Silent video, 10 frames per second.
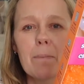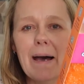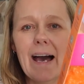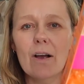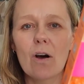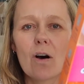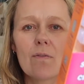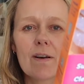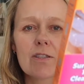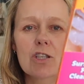pack
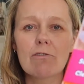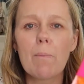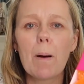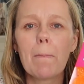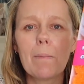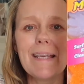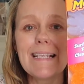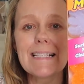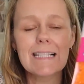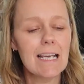of scrub
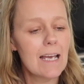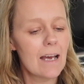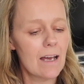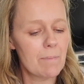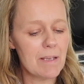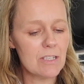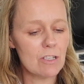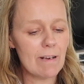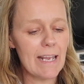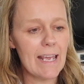mummies. There's
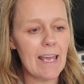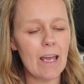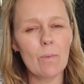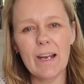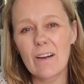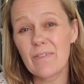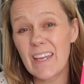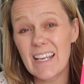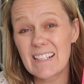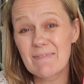3 here, we love
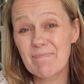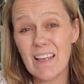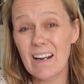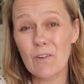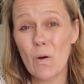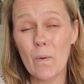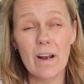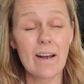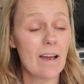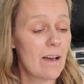these, and I've got
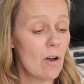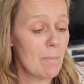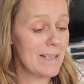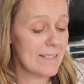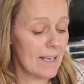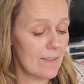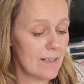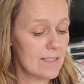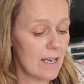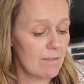one on my sink
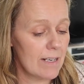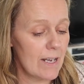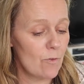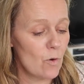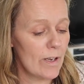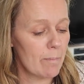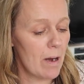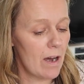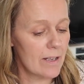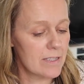that is currently falling
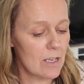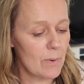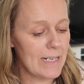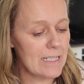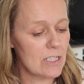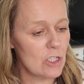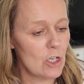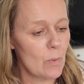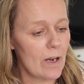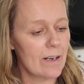apart, so I needed a
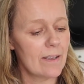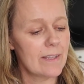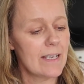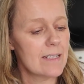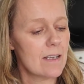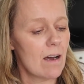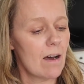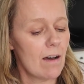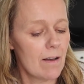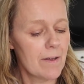new one, and these
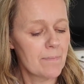are